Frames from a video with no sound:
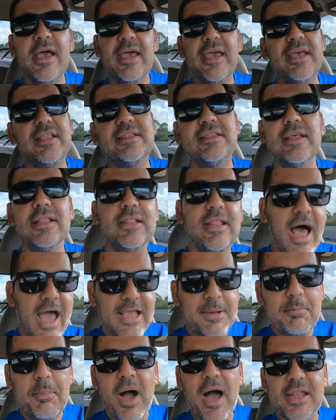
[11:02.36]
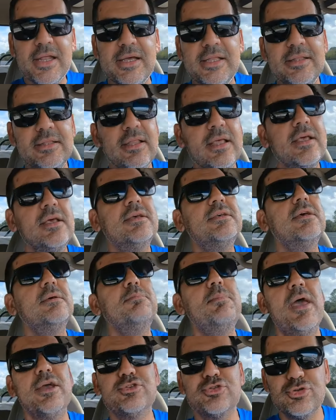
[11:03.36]
hit the like
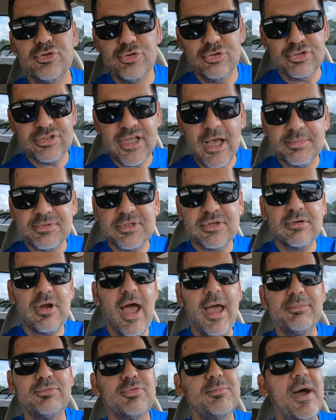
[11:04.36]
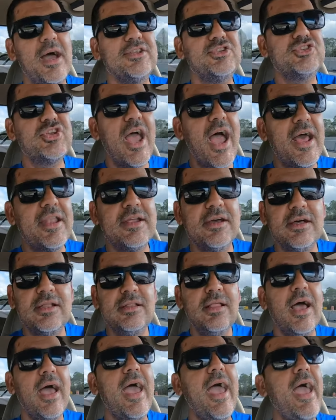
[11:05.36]
button, make sure you subscribe to my
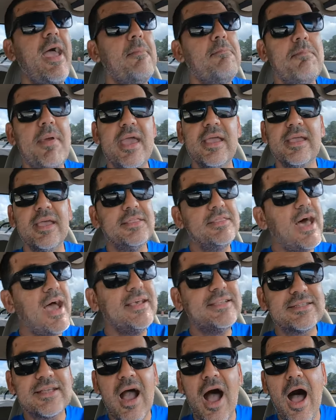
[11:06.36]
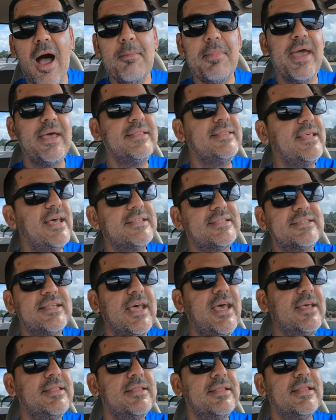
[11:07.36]
channel and make a nice comment. That's
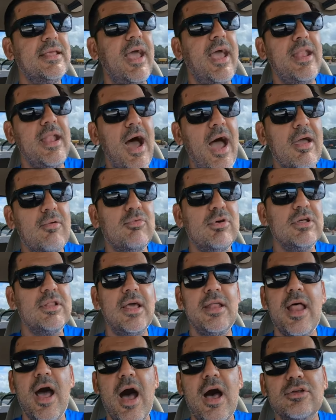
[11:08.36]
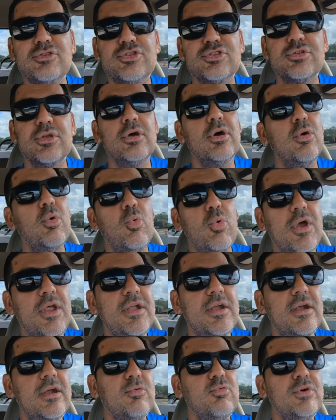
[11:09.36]
it. And I will announce the
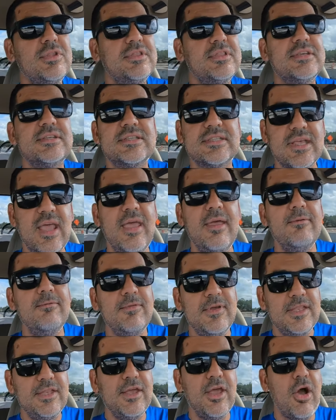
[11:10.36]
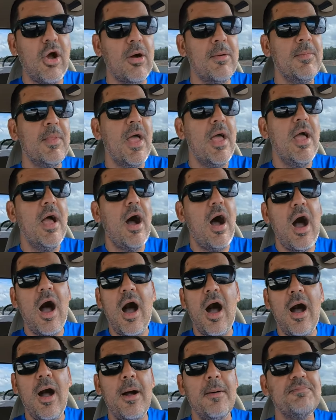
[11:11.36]
winner with the same video.
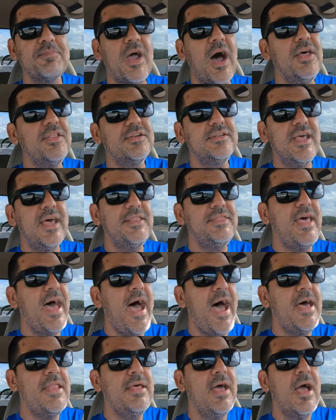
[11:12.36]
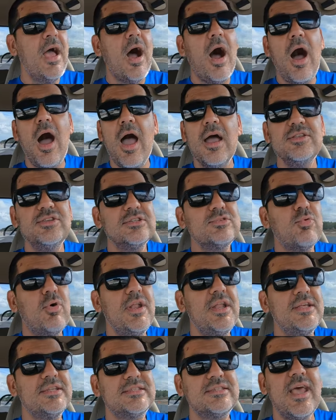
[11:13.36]
Um, other than that, I just
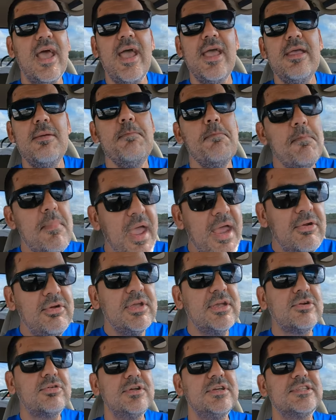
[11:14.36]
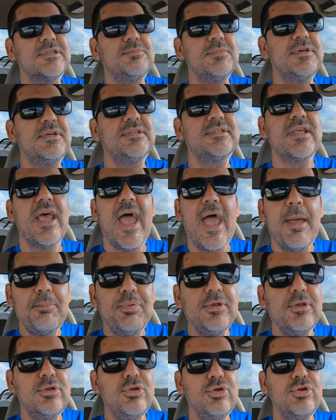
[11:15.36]
want to say Merry Christmas,
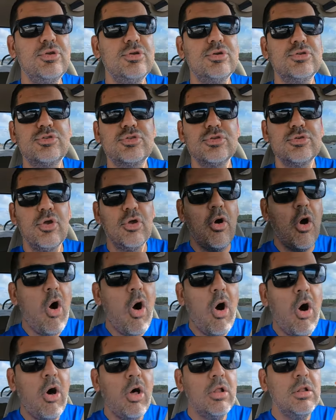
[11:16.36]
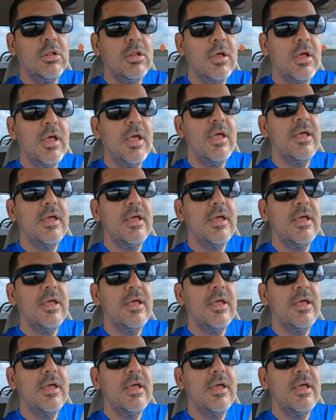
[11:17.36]
Happy New Year to you all.